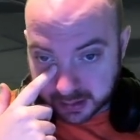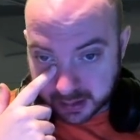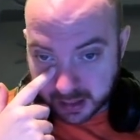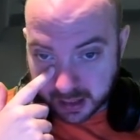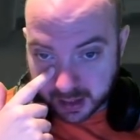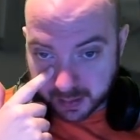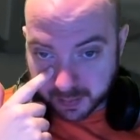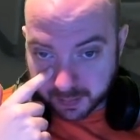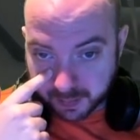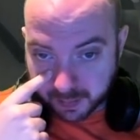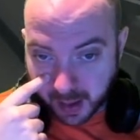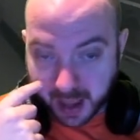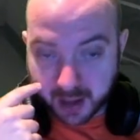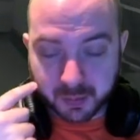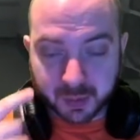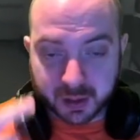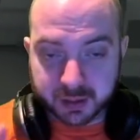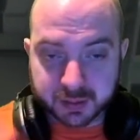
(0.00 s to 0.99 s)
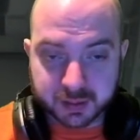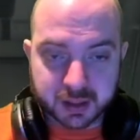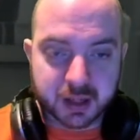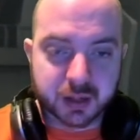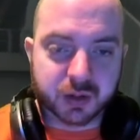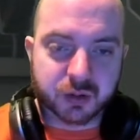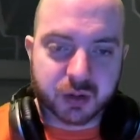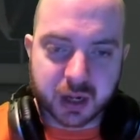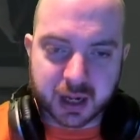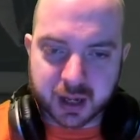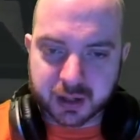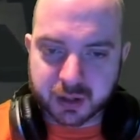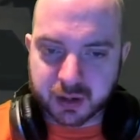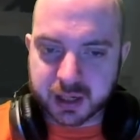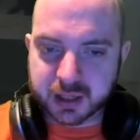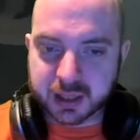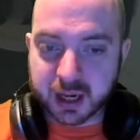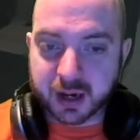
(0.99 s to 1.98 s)
I used to drink a load of
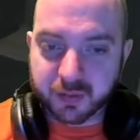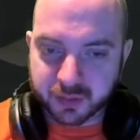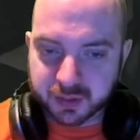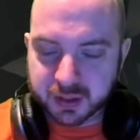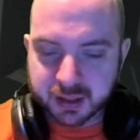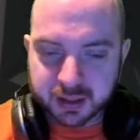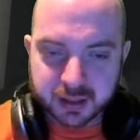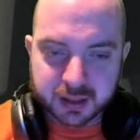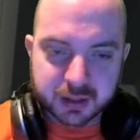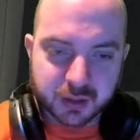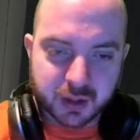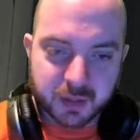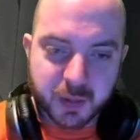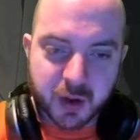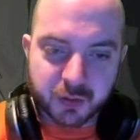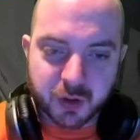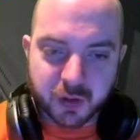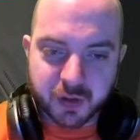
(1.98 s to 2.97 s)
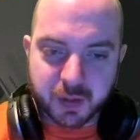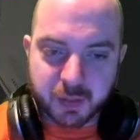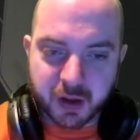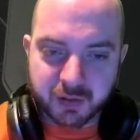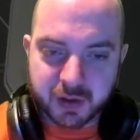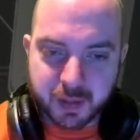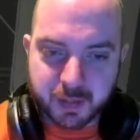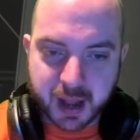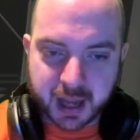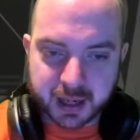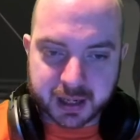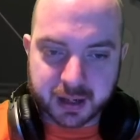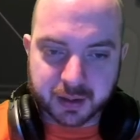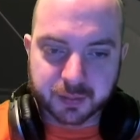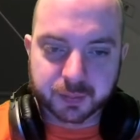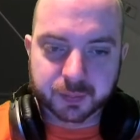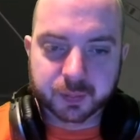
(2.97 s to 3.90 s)
green tea and I moved off it, but I've come back now.